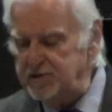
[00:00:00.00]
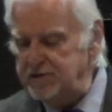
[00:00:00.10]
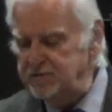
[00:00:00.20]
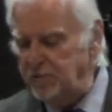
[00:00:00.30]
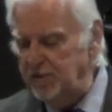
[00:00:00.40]

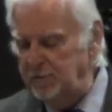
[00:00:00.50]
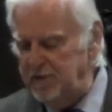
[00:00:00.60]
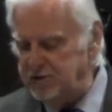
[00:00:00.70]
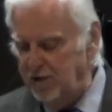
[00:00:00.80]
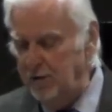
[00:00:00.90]
we're going to be
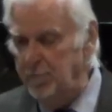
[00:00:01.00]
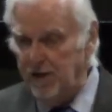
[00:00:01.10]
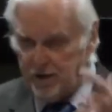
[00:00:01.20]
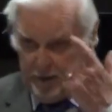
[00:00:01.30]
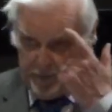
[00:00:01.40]
starting
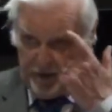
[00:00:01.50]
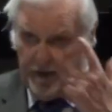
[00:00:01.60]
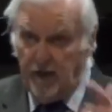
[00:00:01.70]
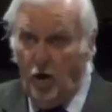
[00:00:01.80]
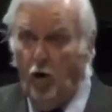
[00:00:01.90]
about coming
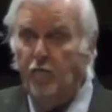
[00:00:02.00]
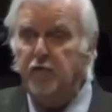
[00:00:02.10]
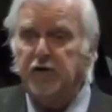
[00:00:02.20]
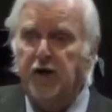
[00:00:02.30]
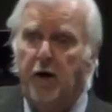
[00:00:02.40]

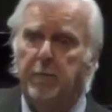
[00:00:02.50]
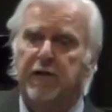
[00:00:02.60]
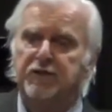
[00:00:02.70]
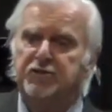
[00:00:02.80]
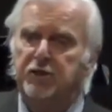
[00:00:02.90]

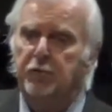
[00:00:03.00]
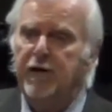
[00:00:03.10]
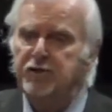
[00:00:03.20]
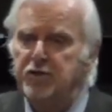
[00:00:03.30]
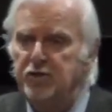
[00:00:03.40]
overcoming
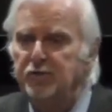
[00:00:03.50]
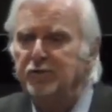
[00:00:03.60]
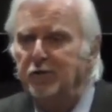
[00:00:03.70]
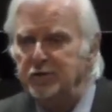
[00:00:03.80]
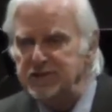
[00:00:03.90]
generational
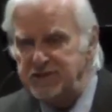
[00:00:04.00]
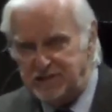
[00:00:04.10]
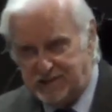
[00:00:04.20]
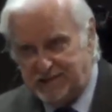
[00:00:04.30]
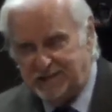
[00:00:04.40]

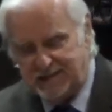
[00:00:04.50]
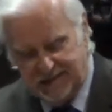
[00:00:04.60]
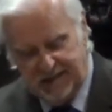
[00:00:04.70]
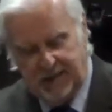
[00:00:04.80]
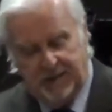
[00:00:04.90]
curses